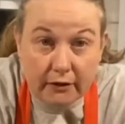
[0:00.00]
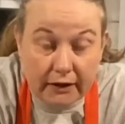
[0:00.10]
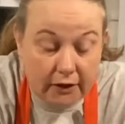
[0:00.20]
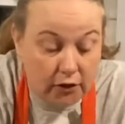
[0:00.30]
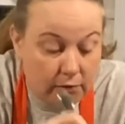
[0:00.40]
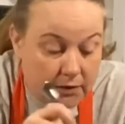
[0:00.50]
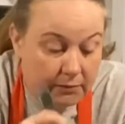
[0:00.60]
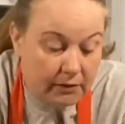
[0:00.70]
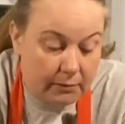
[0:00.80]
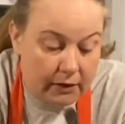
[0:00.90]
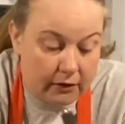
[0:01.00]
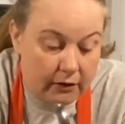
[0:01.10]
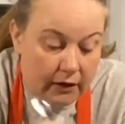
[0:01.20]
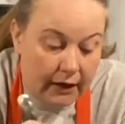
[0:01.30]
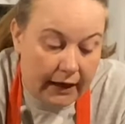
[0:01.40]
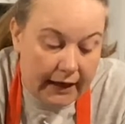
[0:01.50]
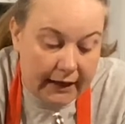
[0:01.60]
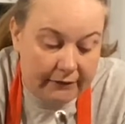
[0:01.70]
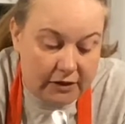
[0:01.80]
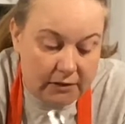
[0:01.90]
I cubed up the butter, and
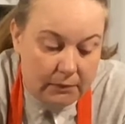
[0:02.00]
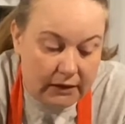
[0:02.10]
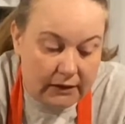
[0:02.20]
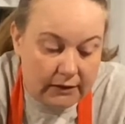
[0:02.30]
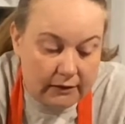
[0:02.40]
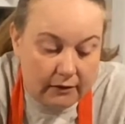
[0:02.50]
I've just been